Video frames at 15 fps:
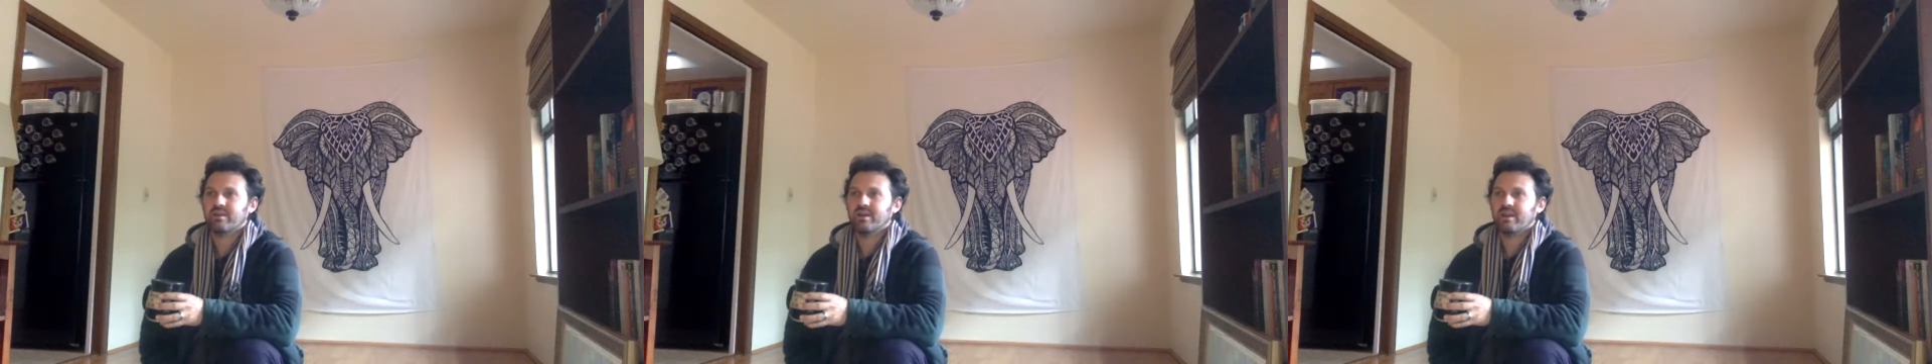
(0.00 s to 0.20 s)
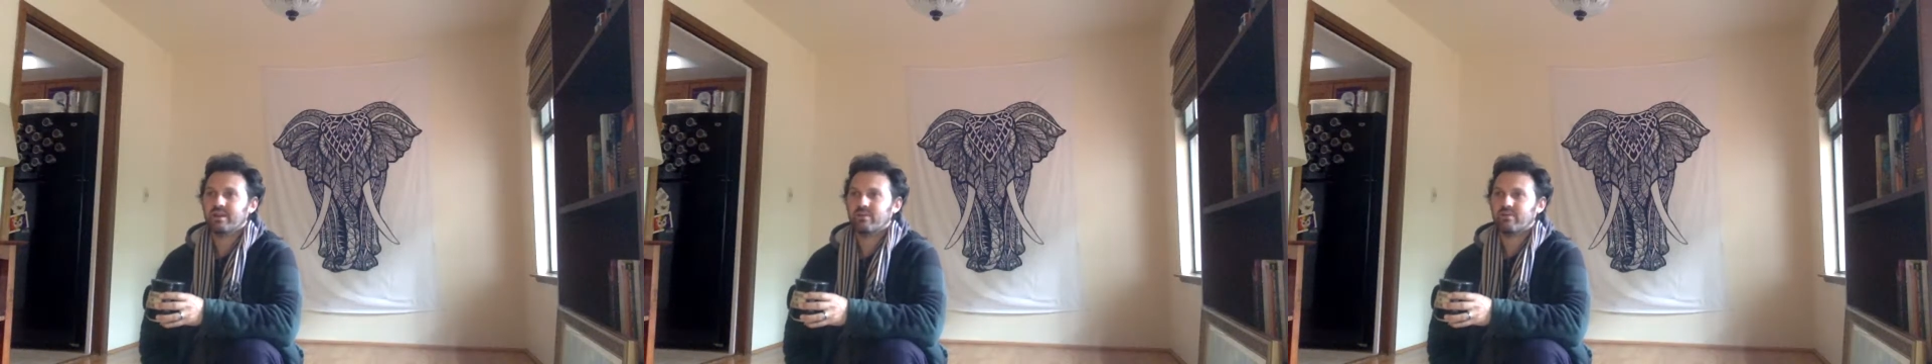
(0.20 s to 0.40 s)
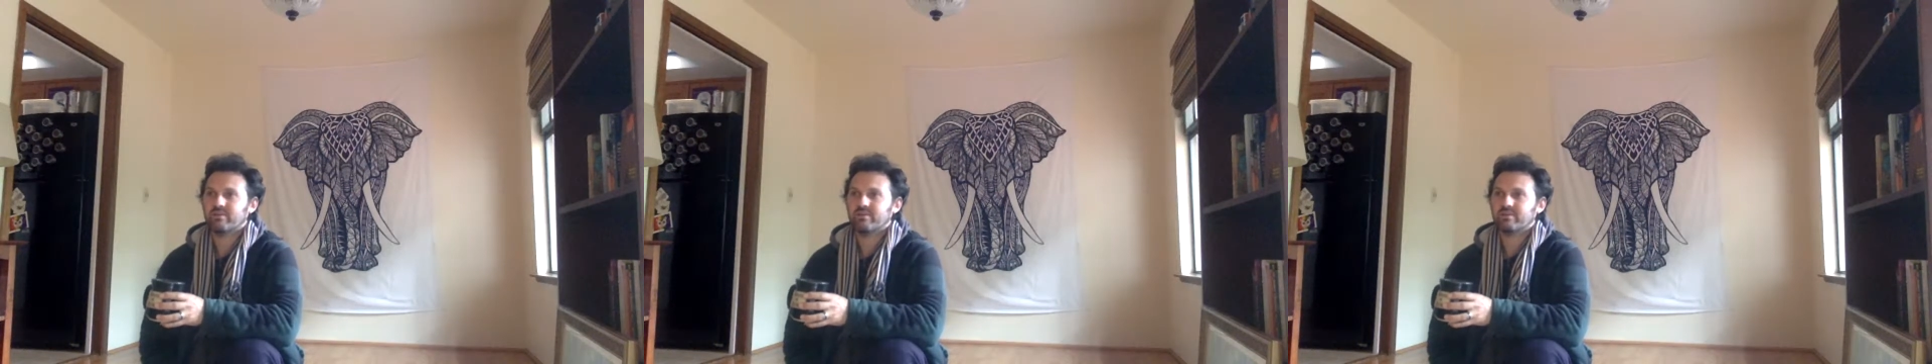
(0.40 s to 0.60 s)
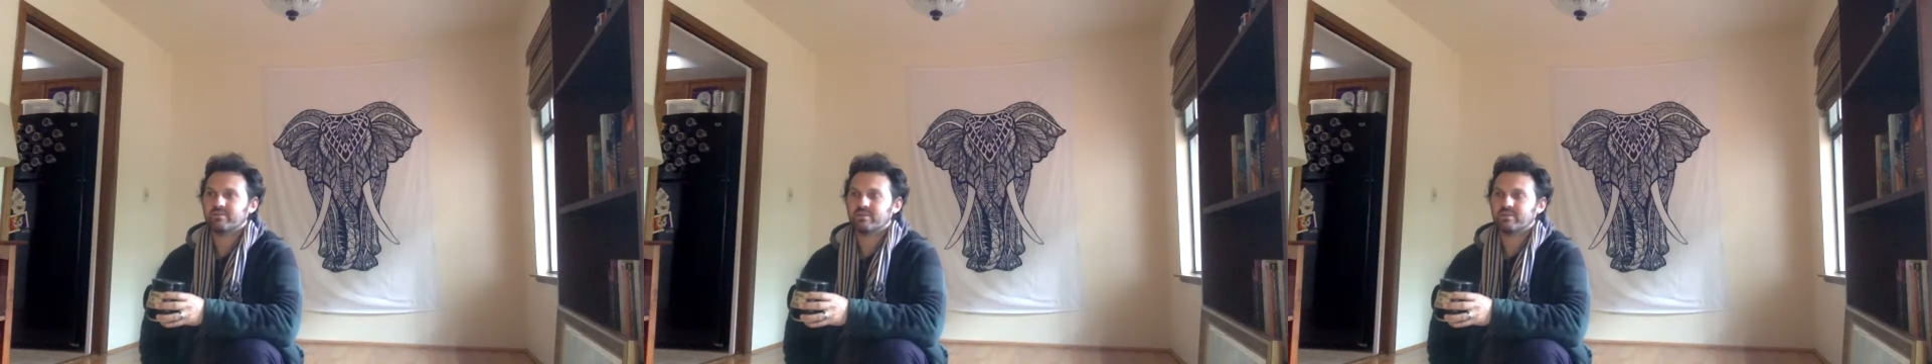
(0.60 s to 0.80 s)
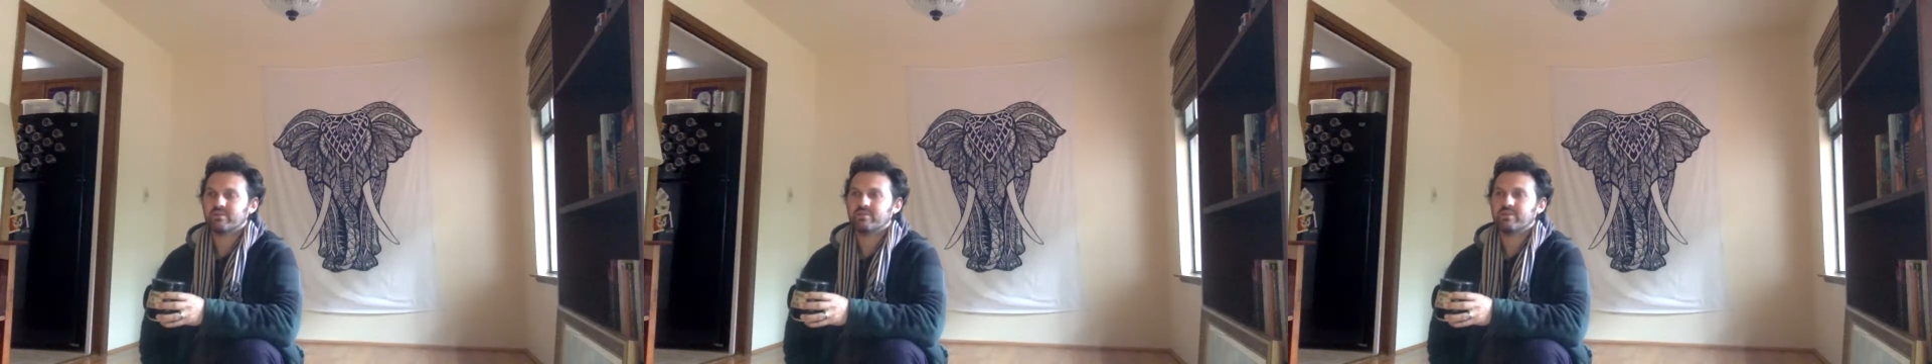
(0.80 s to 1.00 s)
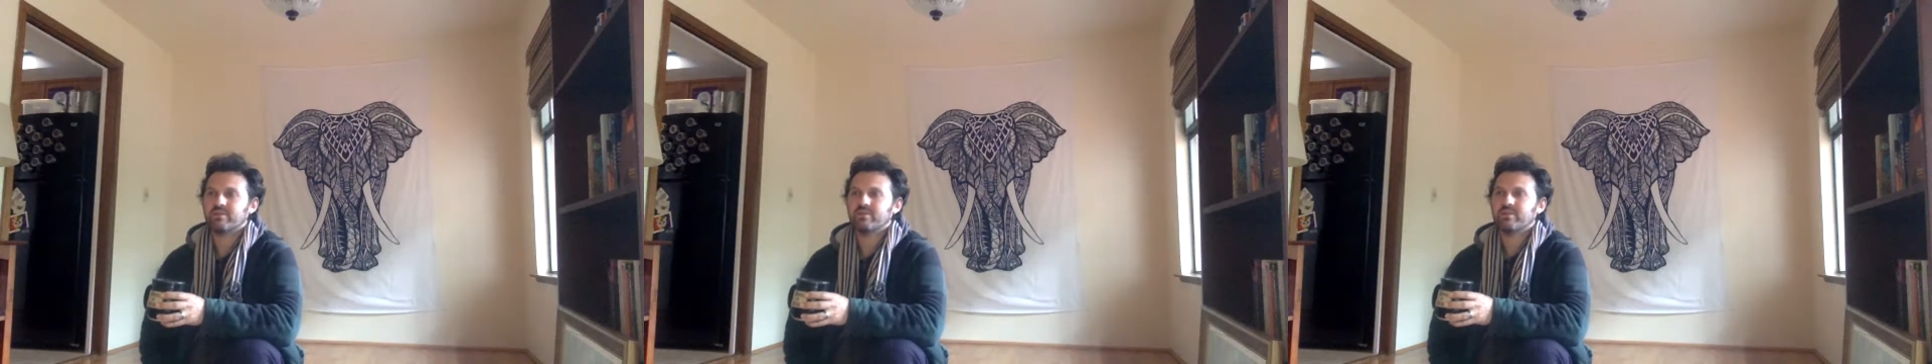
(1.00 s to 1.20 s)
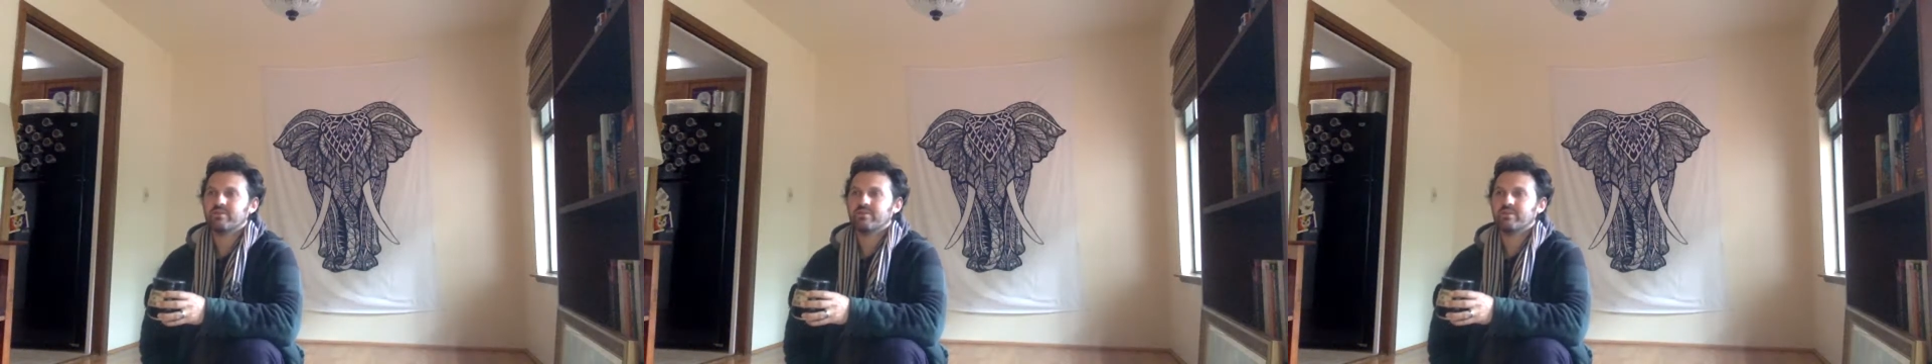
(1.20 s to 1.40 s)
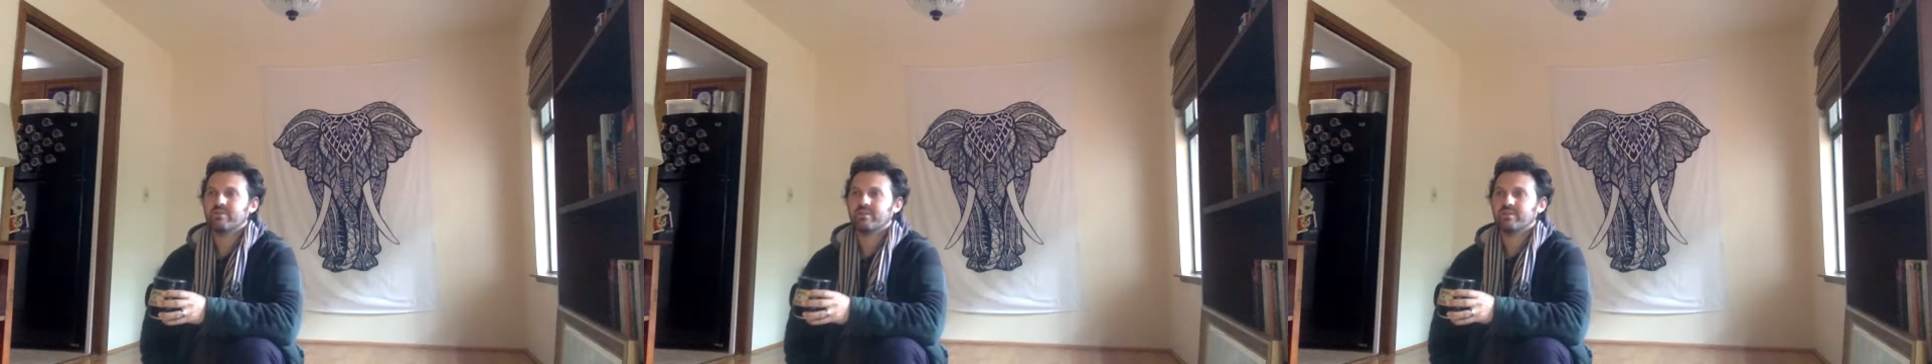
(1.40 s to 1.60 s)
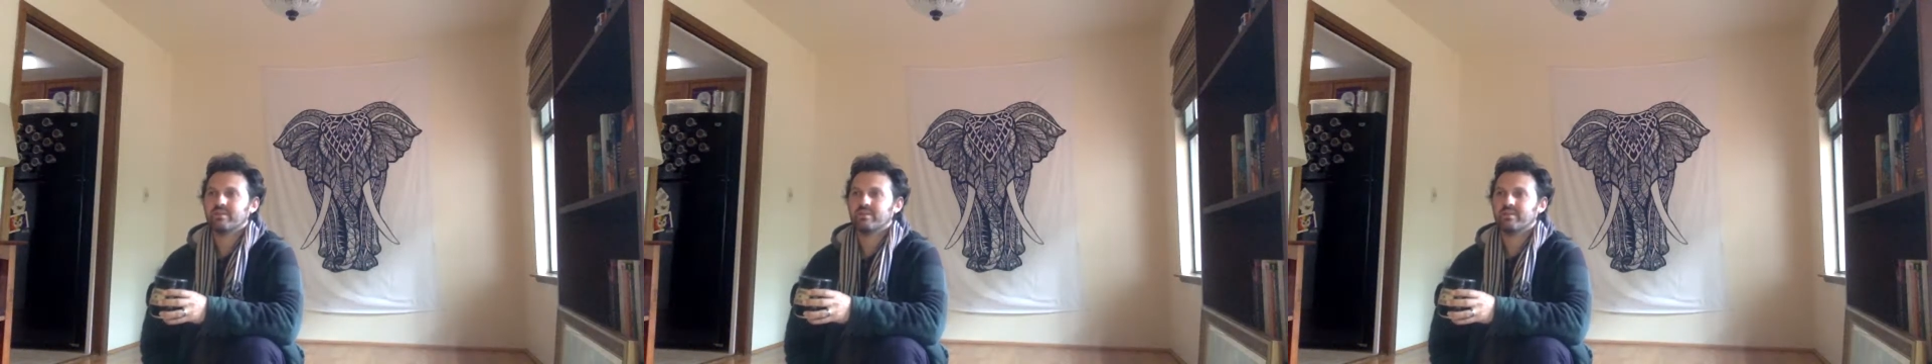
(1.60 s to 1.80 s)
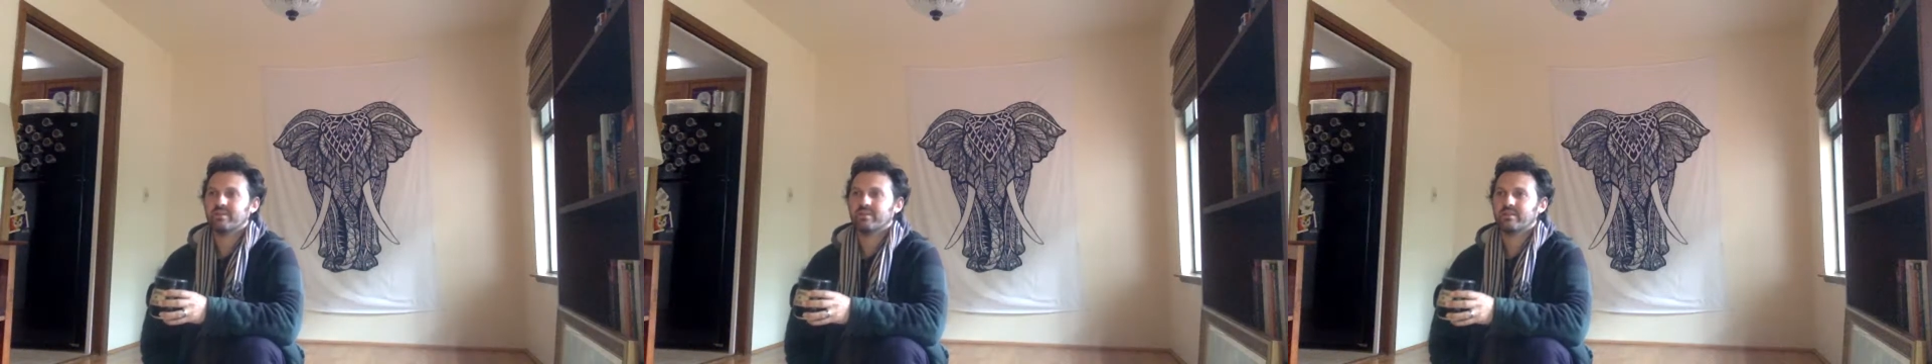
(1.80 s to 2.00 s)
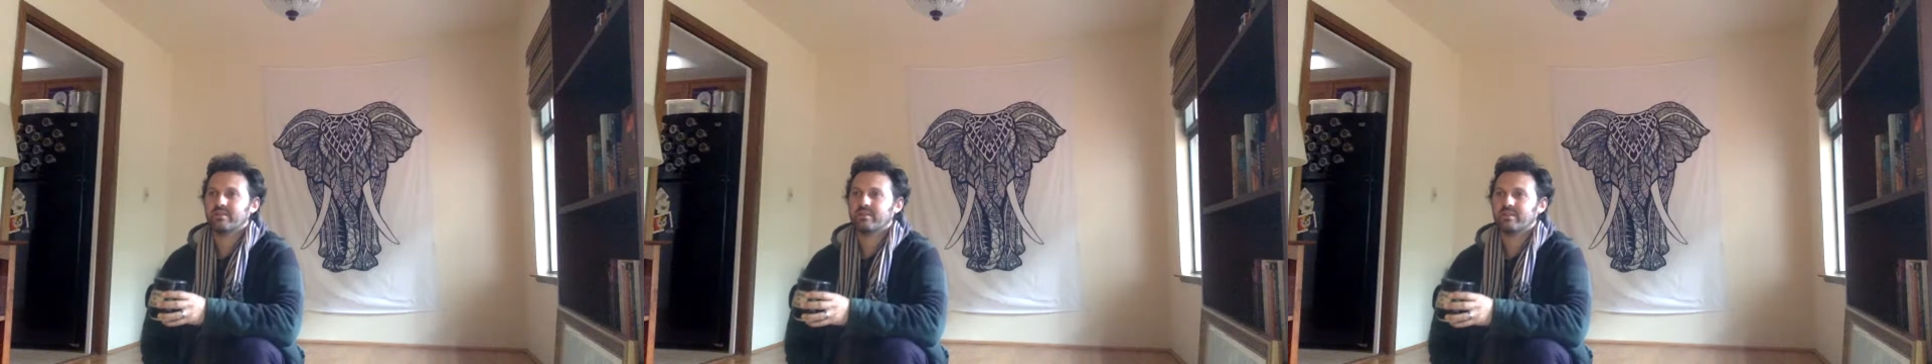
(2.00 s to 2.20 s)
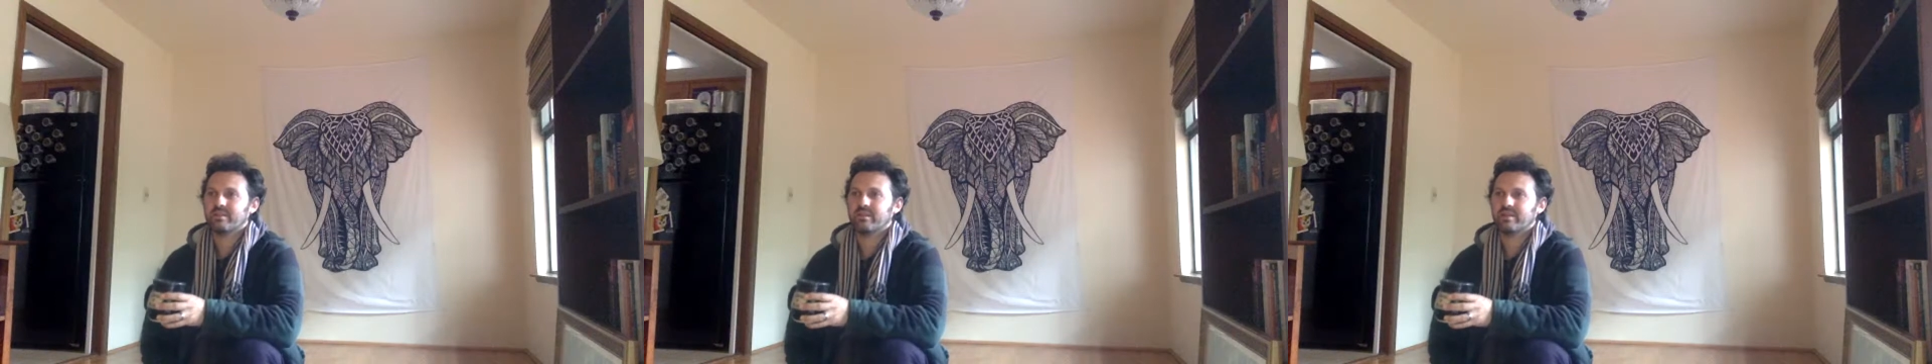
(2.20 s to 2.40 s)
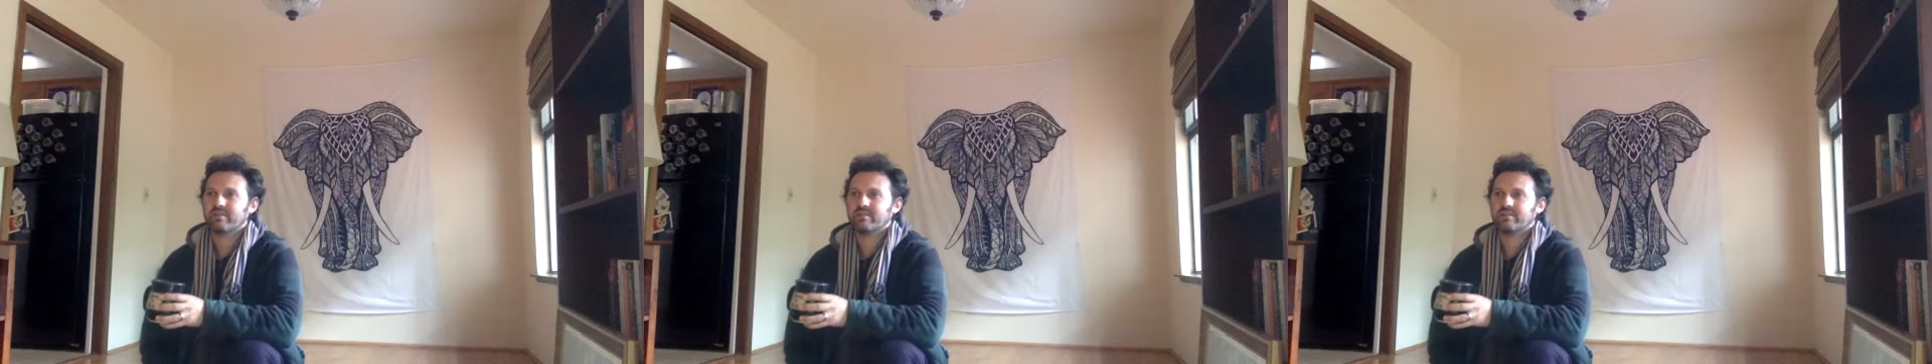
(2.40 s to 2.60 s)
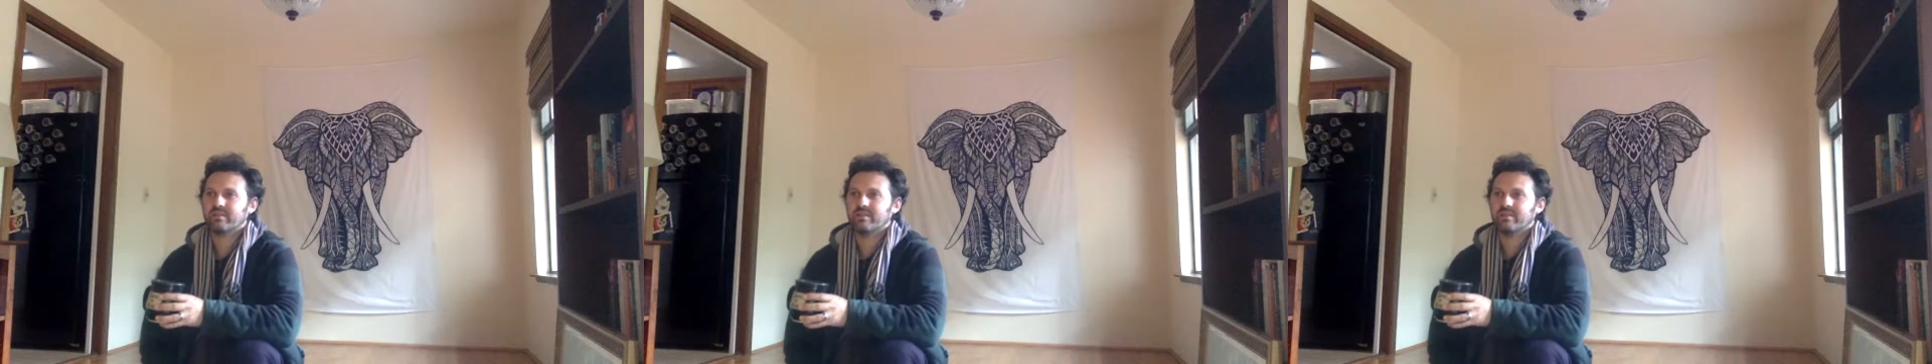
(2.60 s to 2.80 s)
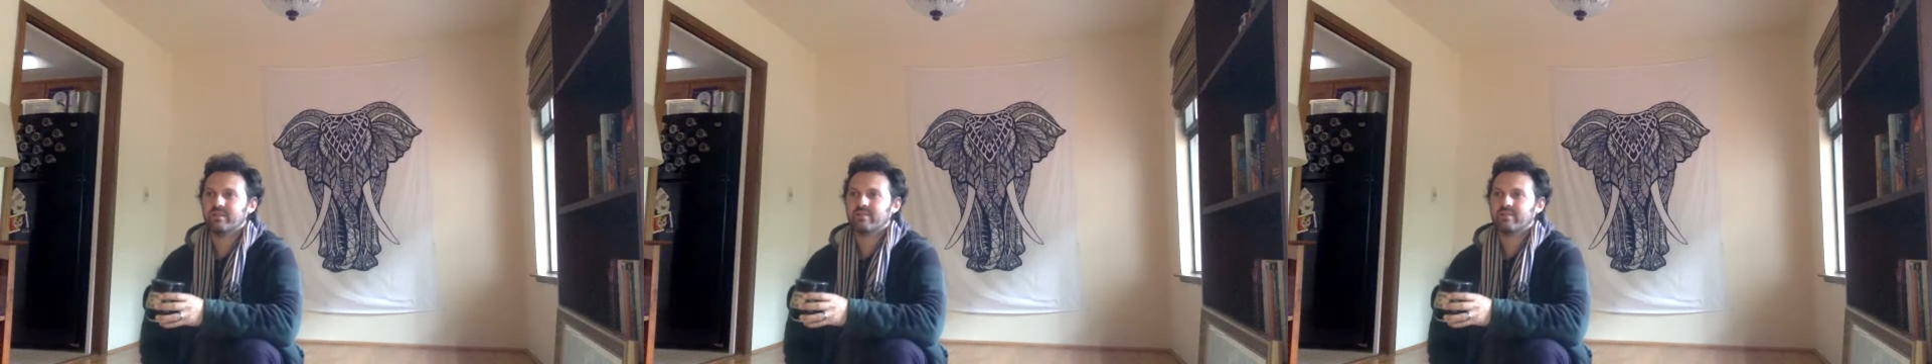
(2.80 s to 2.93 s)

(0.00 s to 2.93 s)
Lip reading: and it really served you, then that's good.